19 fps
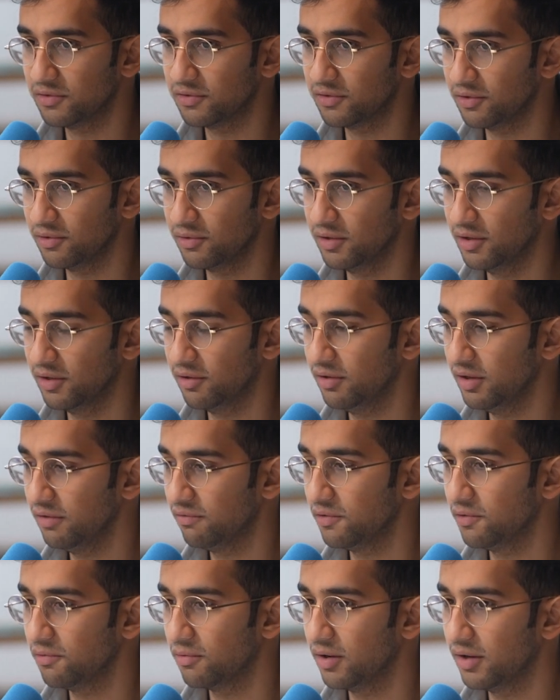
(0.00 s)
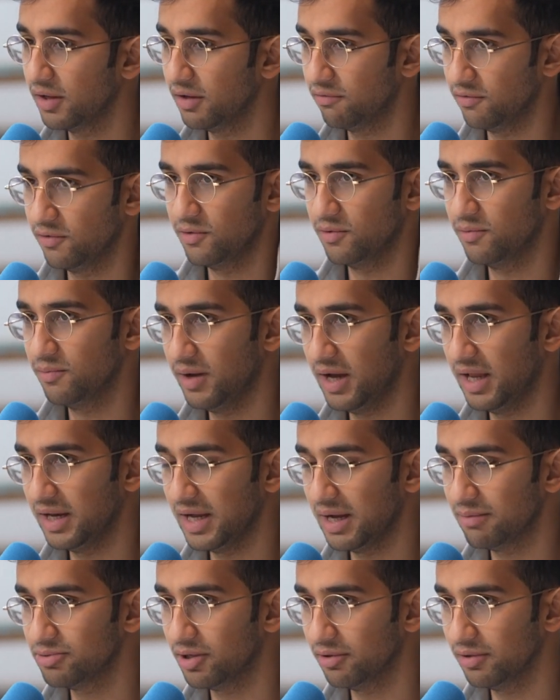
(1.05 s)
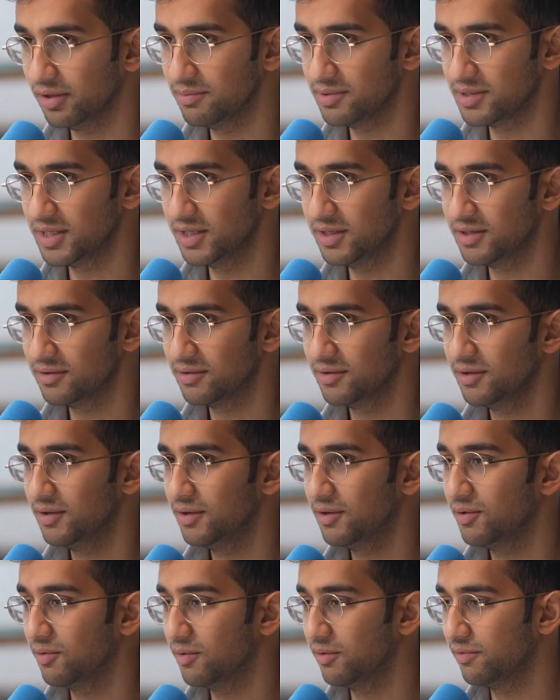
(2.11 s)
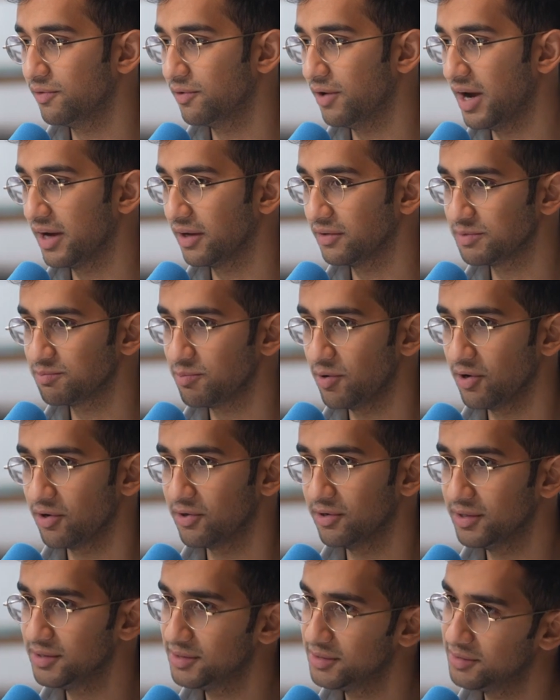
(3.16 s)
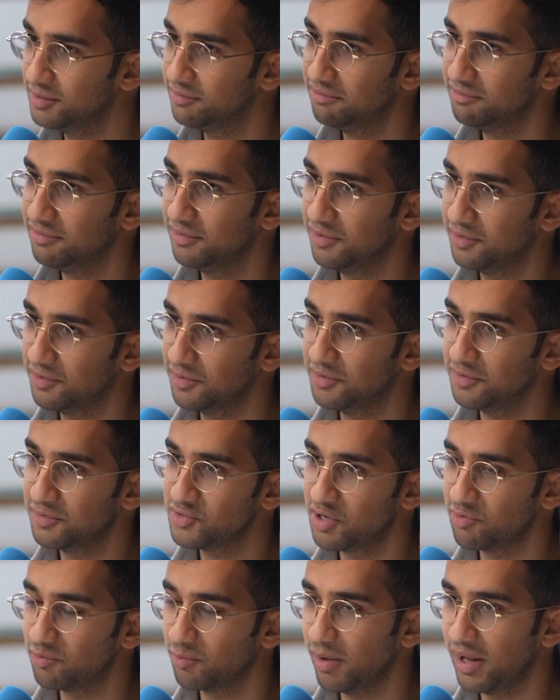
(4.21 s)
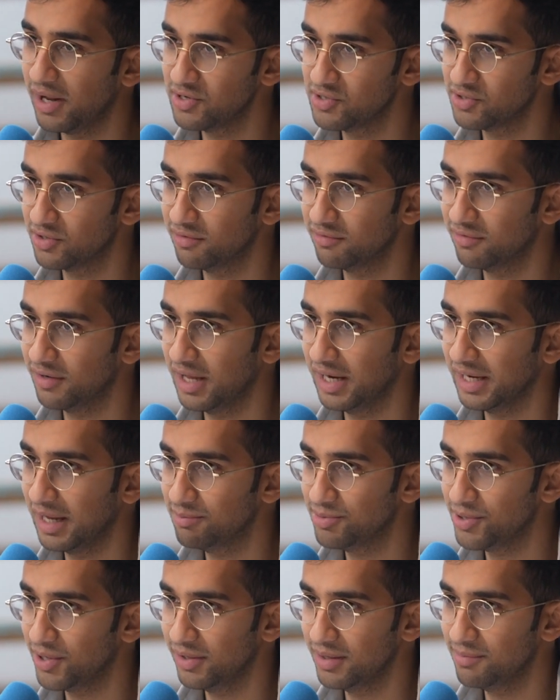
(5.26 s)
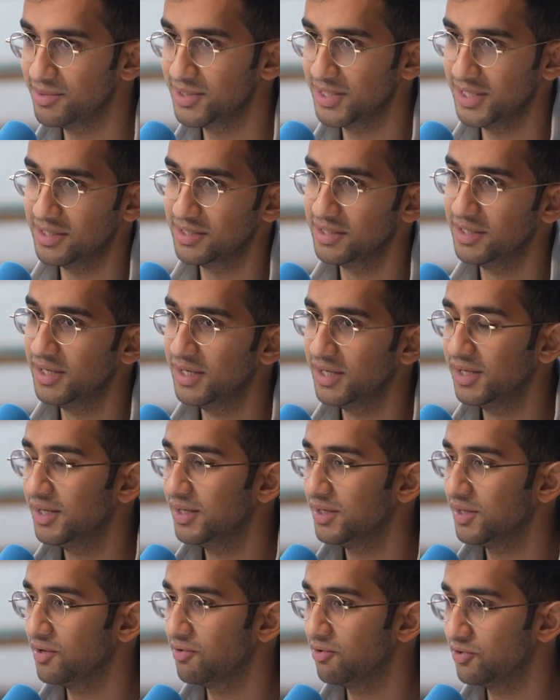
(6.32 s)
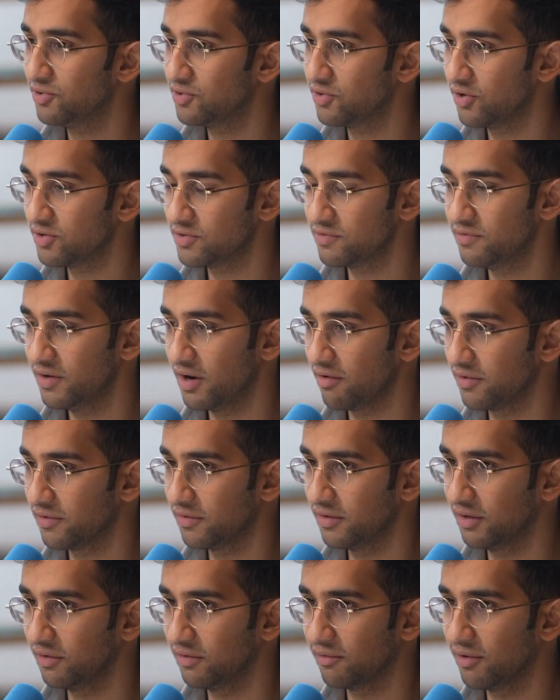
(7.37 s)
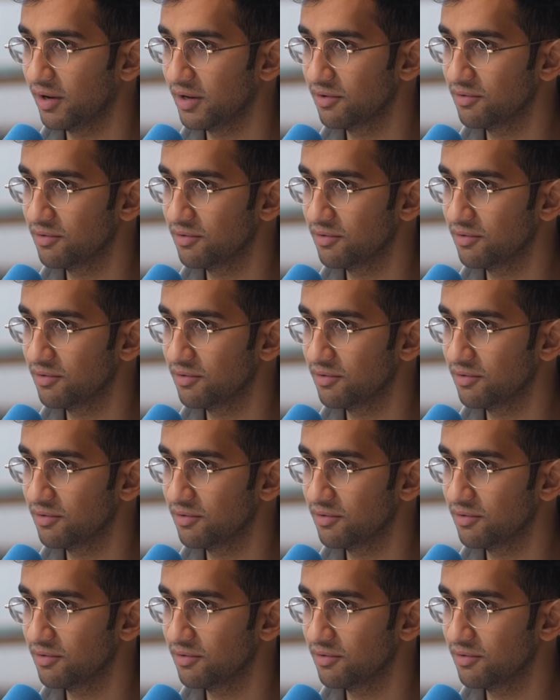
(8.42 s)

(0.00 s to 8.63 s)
So, you know, if you're Ali Abdaal Limited, or if you're Angus Parker, the general manager of Ali Abdaal Limited, you're in charge of various things, right?